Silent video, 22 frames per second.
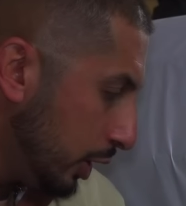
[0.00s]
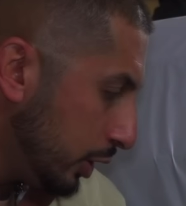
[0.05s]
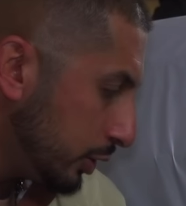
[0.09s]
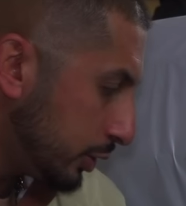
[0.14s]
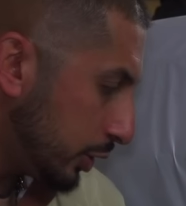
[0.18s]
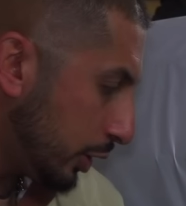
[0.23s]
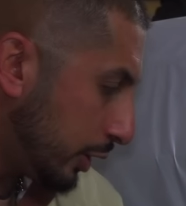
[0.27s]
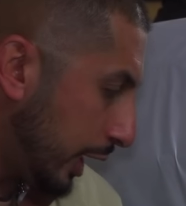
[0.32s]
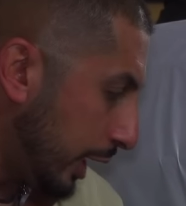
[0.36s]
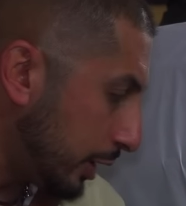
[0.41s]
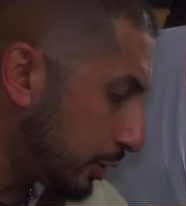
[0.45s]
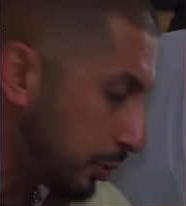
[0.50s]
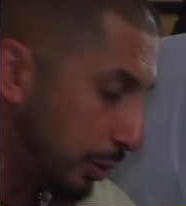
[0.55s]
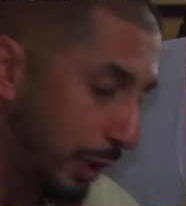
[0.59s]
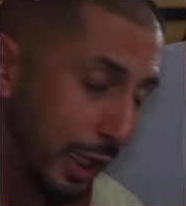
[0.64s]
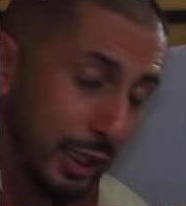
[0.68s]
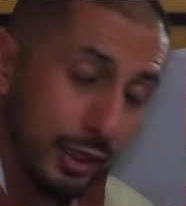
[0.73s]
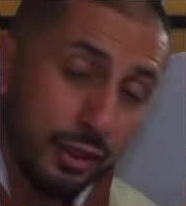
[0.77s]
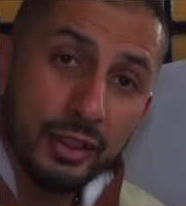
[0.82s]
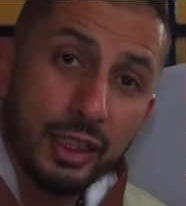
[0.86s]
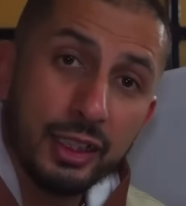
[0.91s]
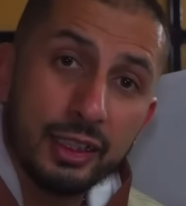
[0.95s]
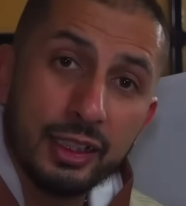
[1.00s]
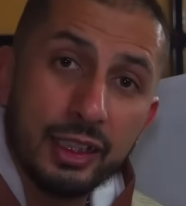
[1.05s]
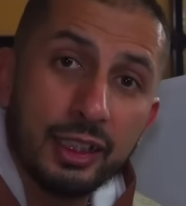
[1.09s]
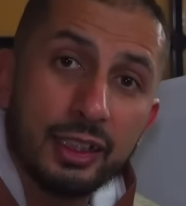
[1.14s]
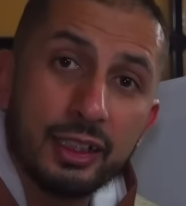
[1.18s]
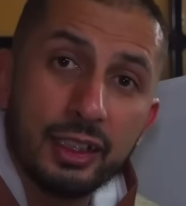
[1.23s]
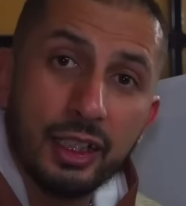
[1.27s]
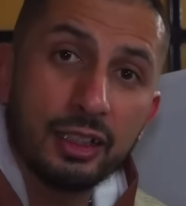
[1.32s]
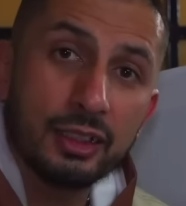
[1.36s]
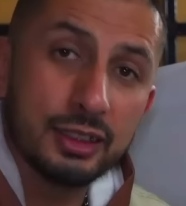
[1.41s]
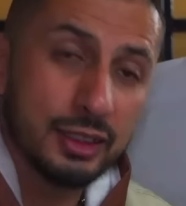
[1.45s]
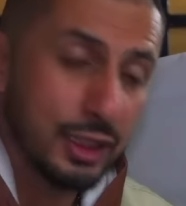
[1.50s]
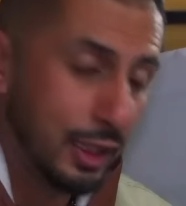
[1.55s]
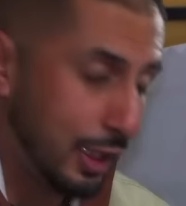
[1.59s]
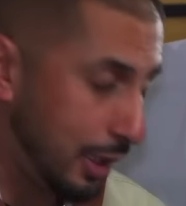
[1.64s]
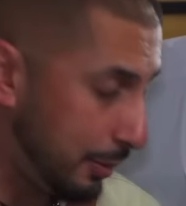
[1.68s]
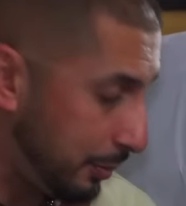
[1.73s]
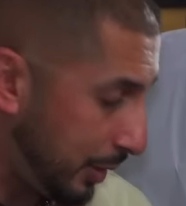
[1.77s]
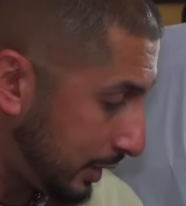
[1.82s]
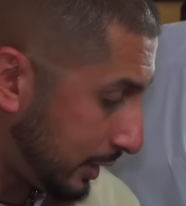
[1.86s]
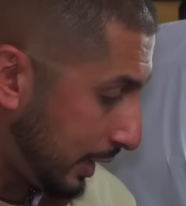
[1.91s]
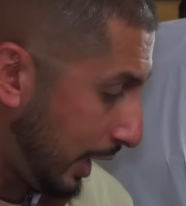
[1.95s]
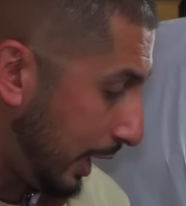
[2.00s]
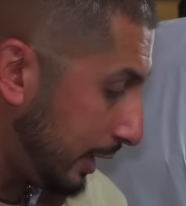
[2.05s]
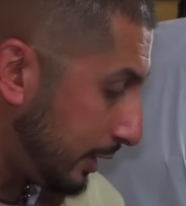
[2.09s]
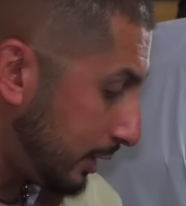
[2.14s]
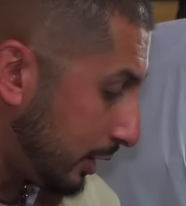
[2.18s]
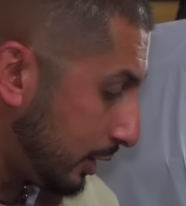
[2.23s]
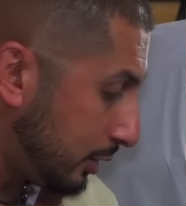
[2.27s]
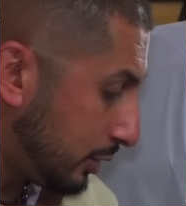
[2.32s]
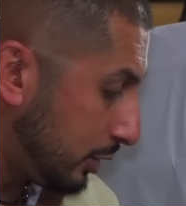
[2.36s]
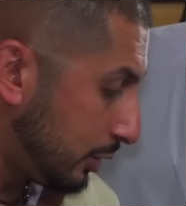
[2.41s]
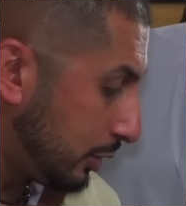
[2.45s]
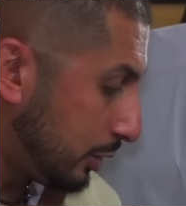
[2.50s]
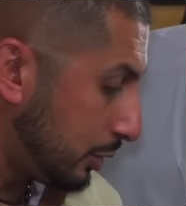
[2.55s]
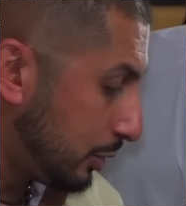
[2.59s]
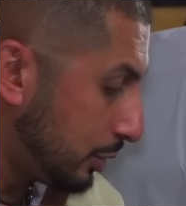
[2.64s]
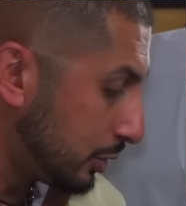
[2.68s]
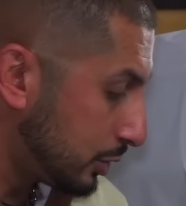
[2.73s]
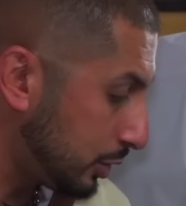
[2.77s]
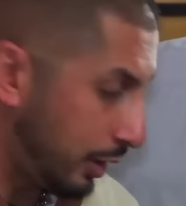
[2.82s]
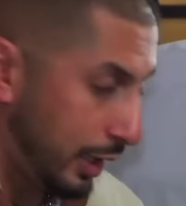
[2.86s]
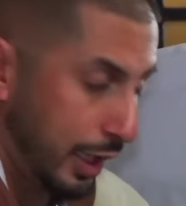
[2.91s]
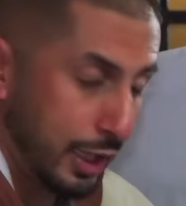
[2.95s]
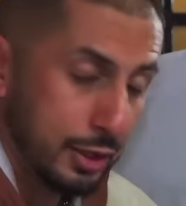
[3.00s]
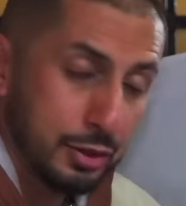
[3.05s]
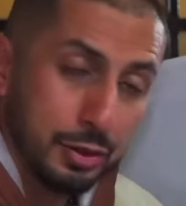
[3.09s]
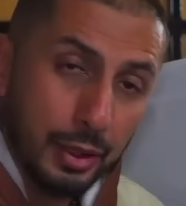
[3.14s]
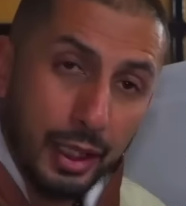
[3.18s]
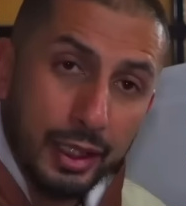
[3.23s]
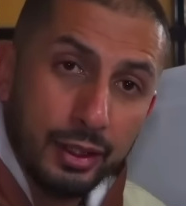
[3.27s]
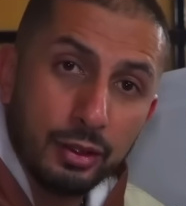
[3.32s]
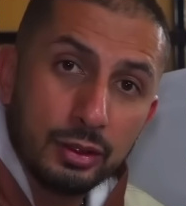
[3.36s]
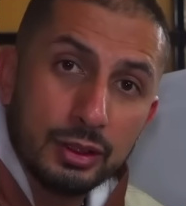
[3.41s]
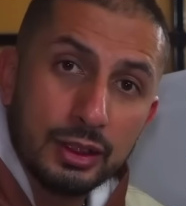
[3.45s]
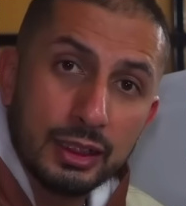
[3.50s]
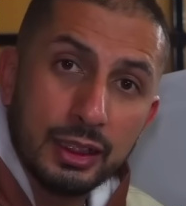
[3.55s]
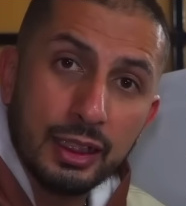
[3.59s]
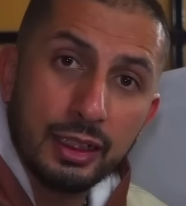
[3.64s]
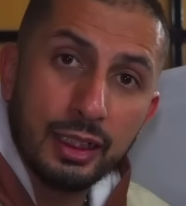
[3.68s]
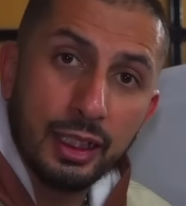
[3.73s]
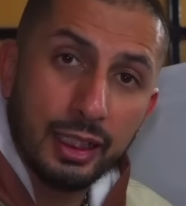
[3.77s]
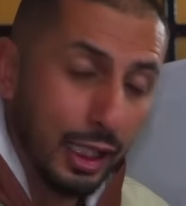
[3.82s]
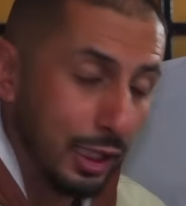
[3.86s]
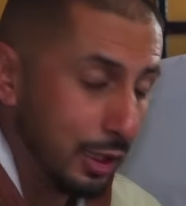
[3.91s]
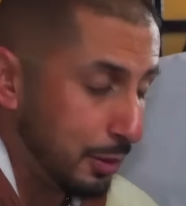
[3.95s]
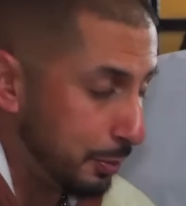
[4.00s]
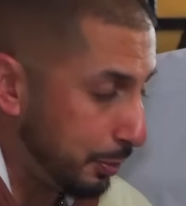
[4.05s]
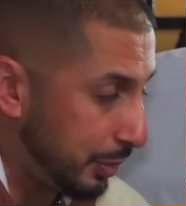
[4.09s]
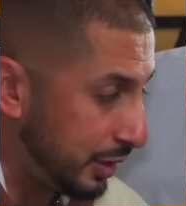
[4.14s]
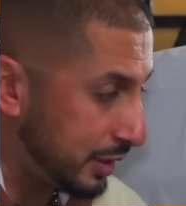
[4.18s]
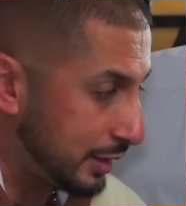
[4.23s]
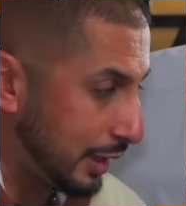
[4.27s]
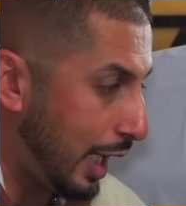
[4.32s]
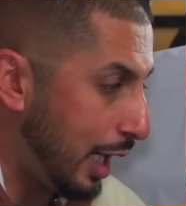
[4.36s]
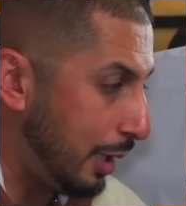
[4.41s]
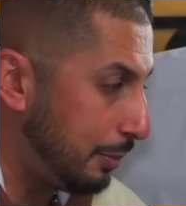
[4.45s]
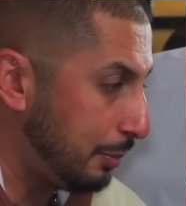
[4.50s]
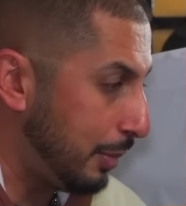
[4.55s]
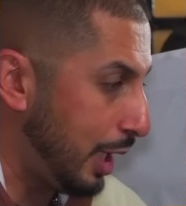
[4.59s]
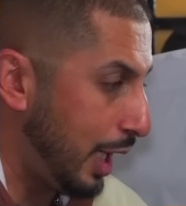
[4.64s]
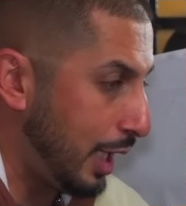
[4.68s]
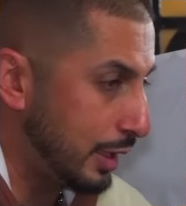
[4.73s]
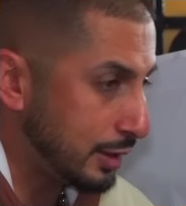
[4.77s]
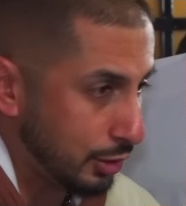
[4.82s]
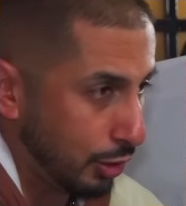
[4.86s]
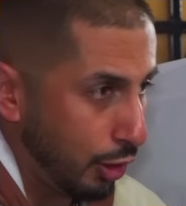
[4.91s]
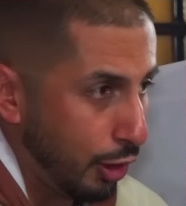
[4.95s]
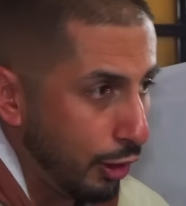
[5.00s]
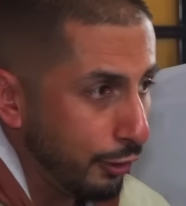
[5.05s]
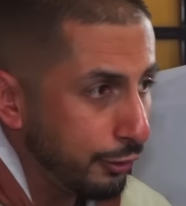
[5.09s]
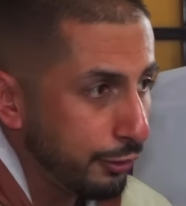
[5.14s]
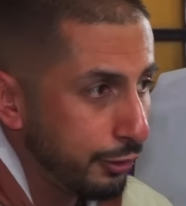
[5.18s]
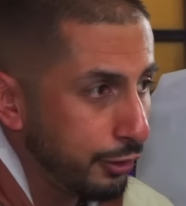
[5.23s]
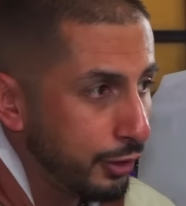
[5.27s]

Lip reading: So that's one of the details that I'm excited to do. So that's why you'll see the calipers are masked off.